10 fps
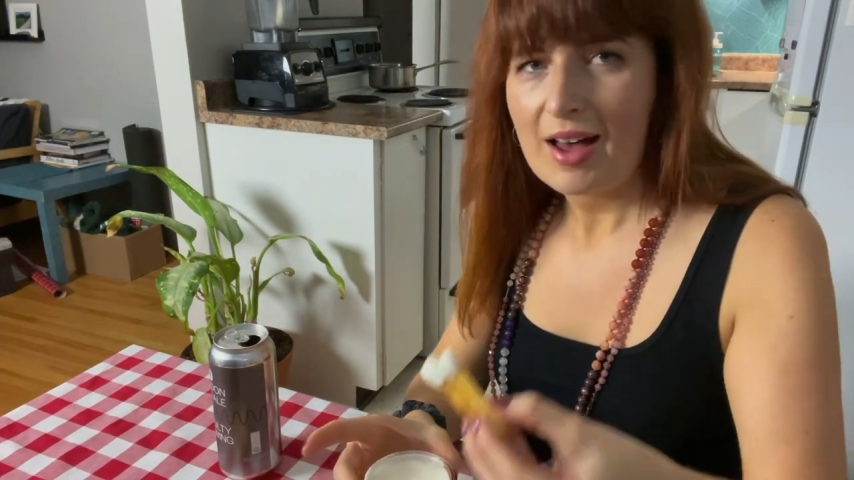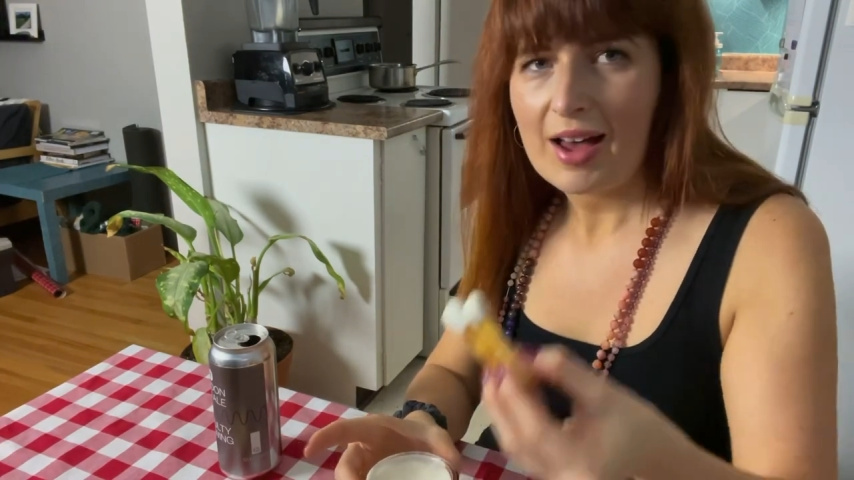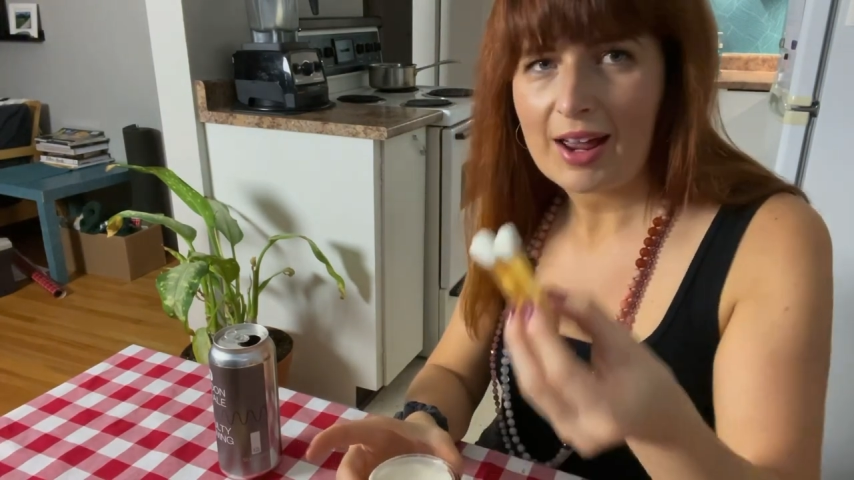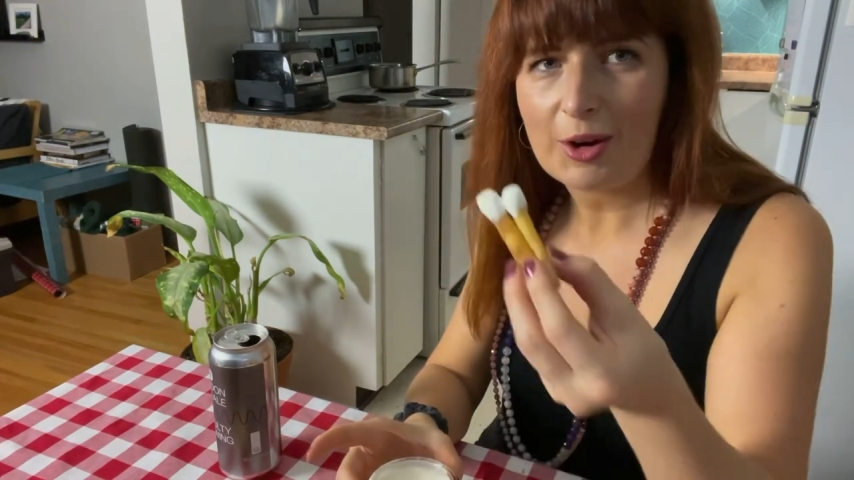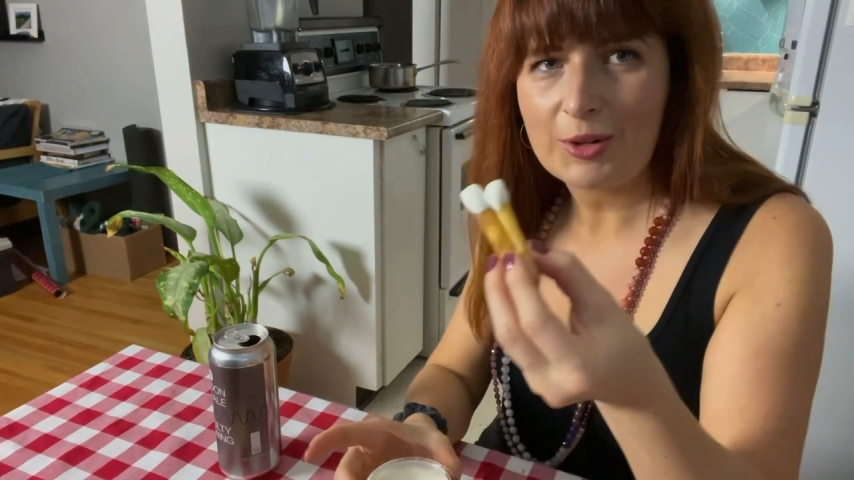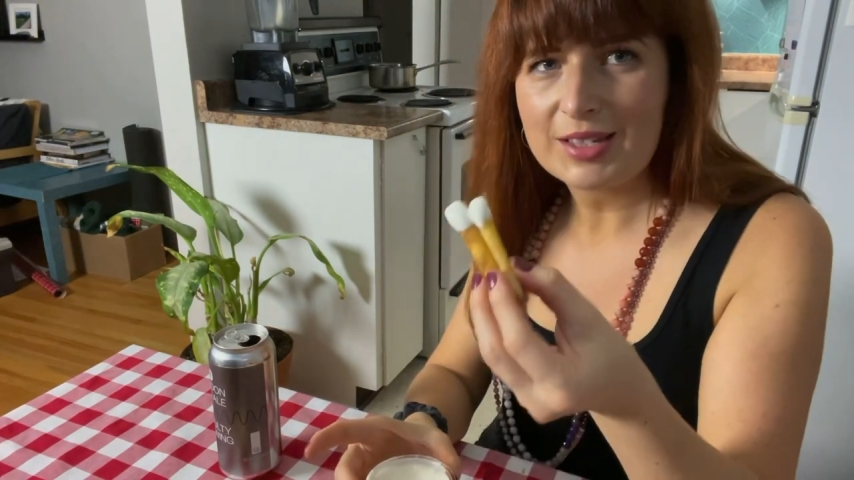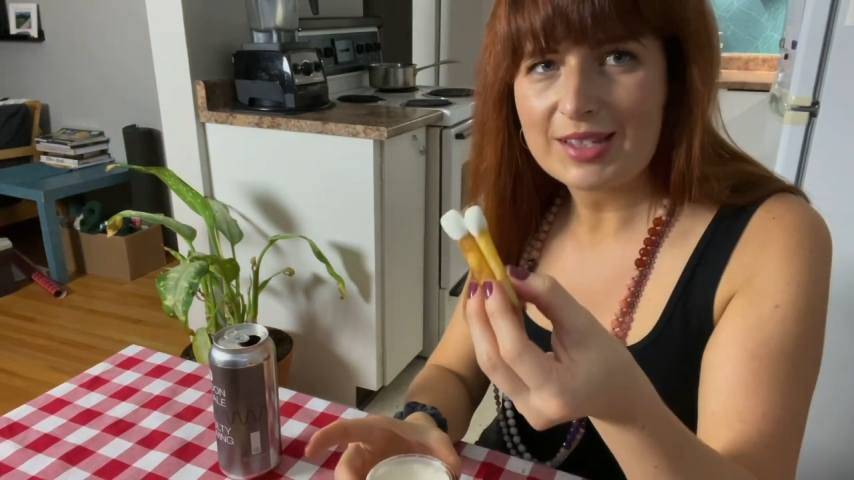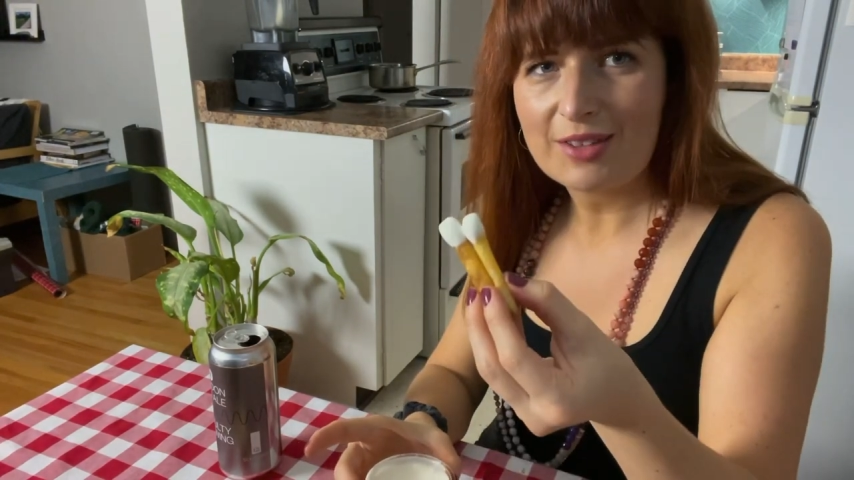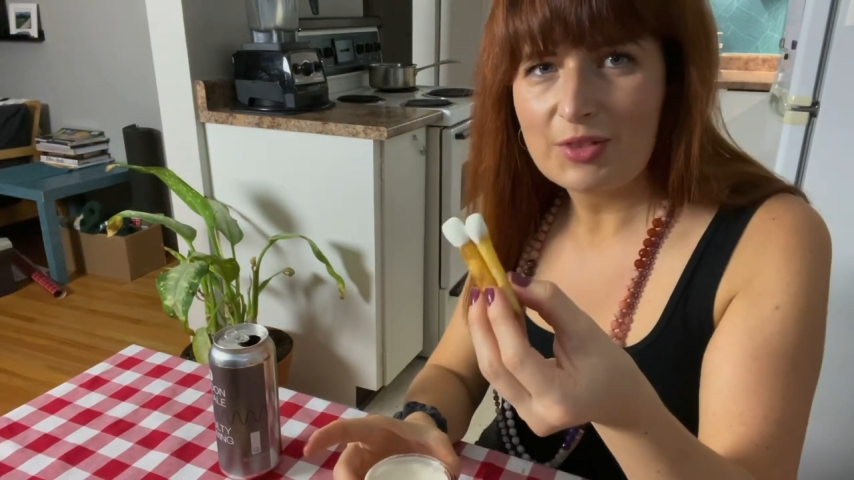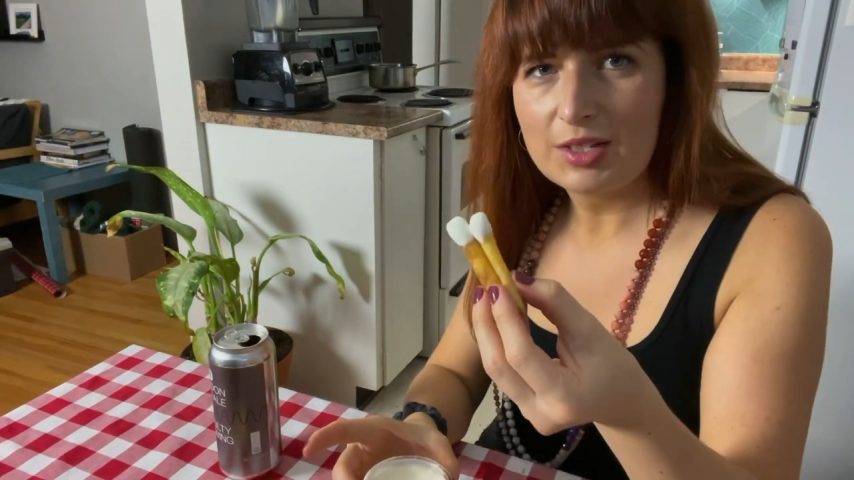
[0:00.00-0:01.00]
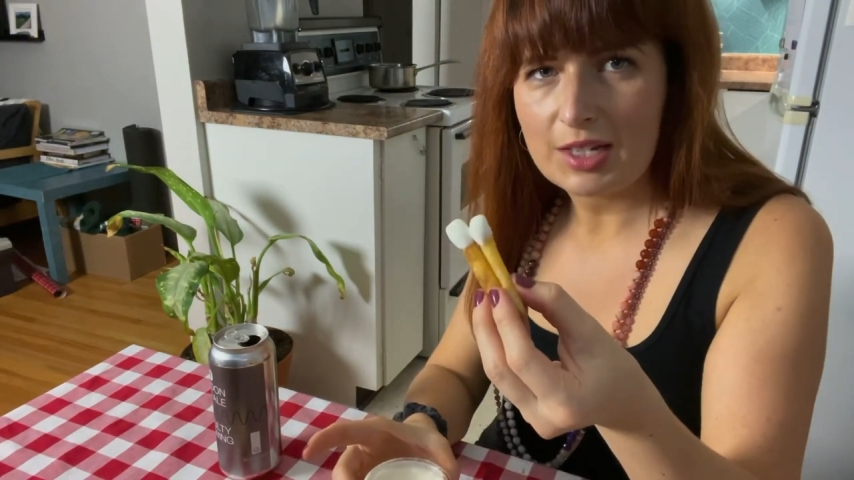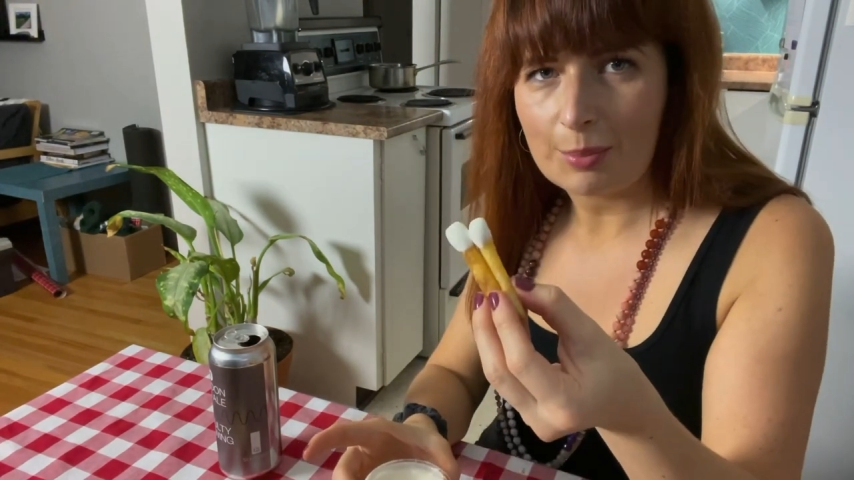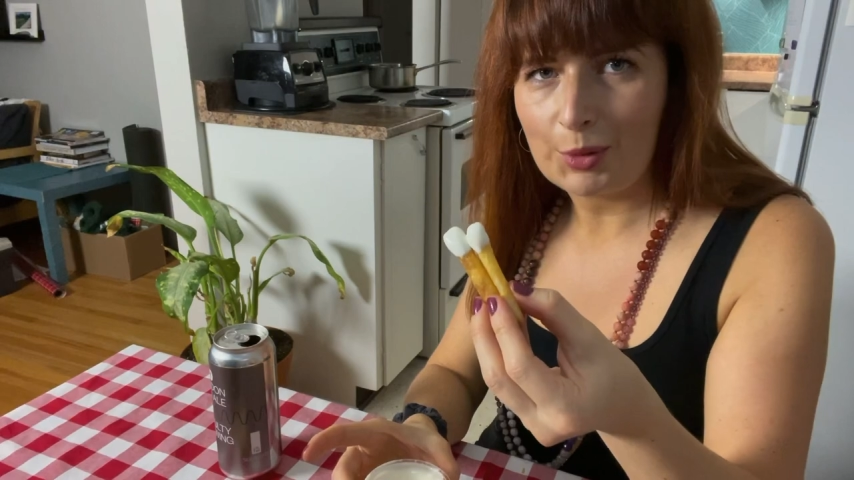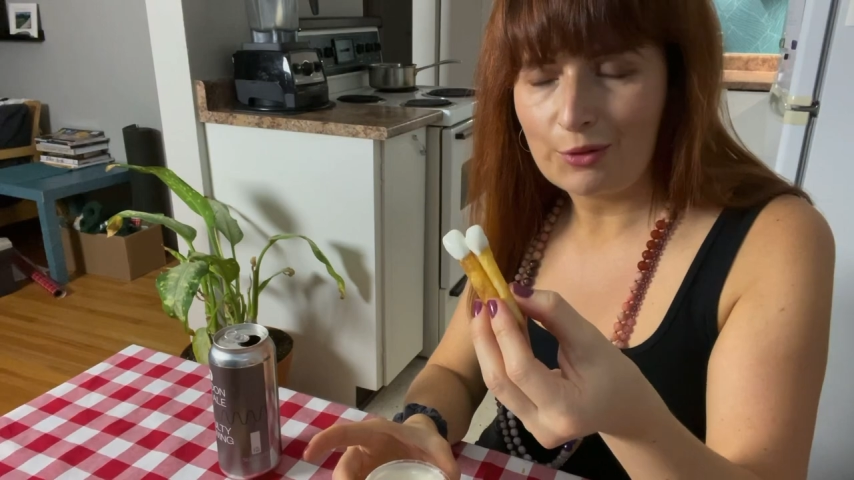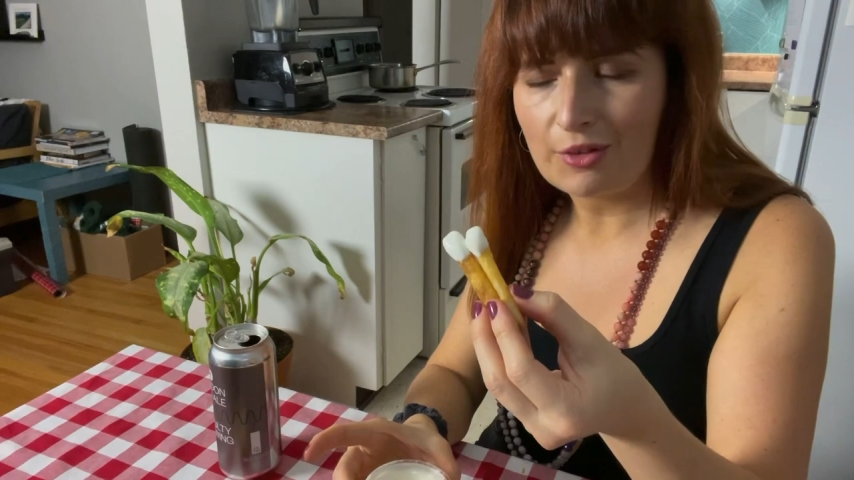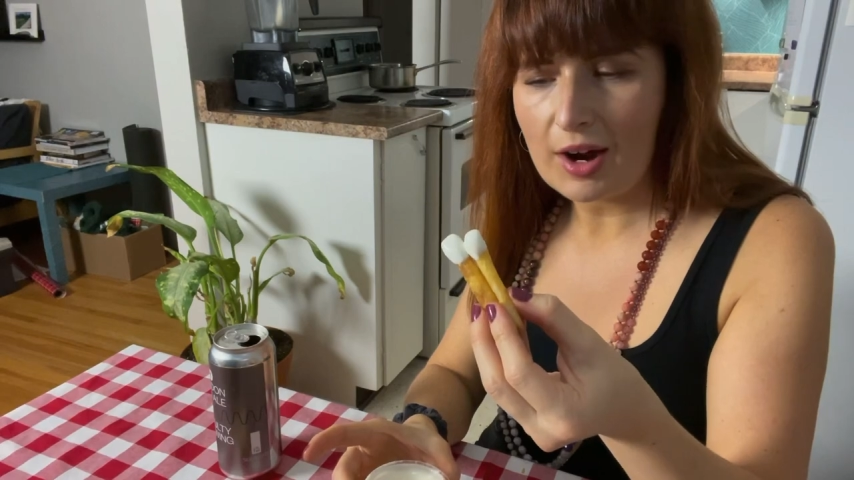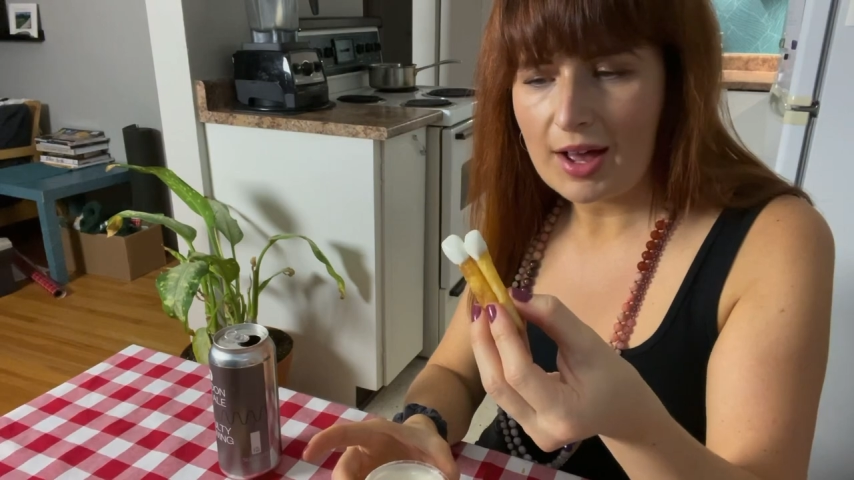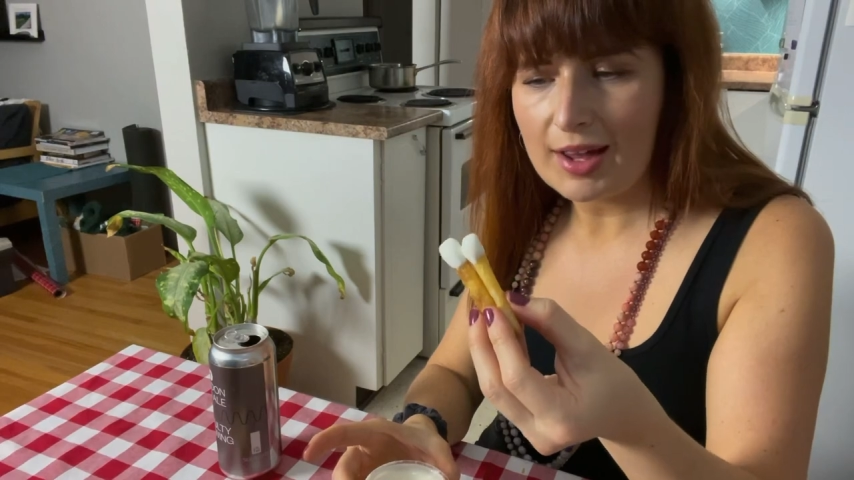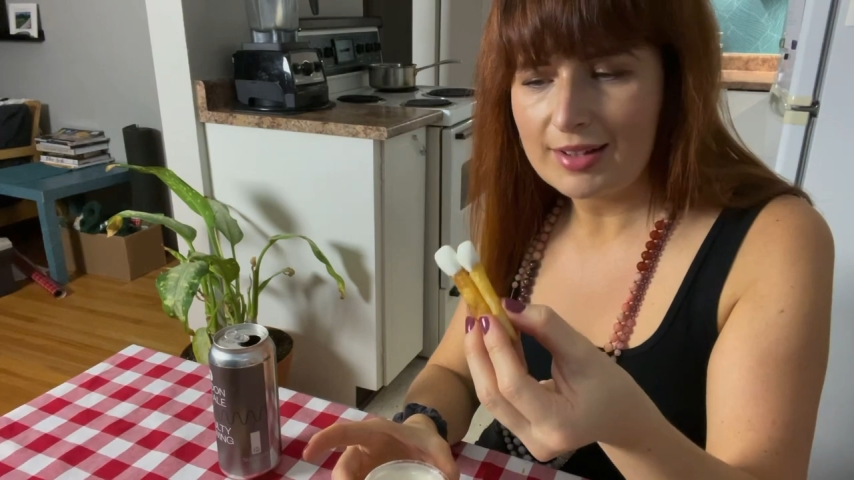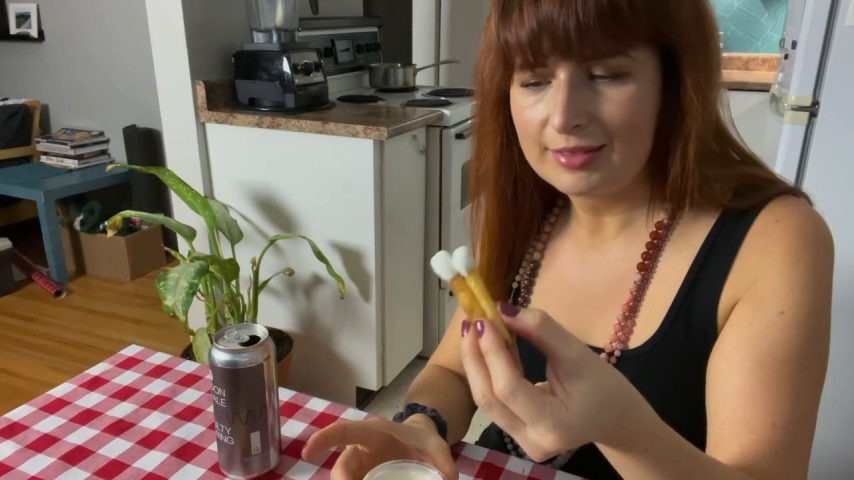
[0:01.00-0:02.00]
I always love the double
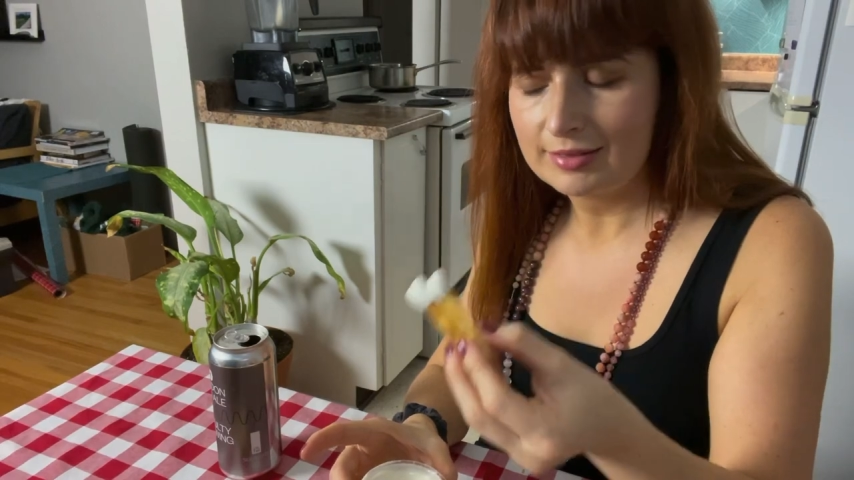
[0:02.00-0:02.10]
fry.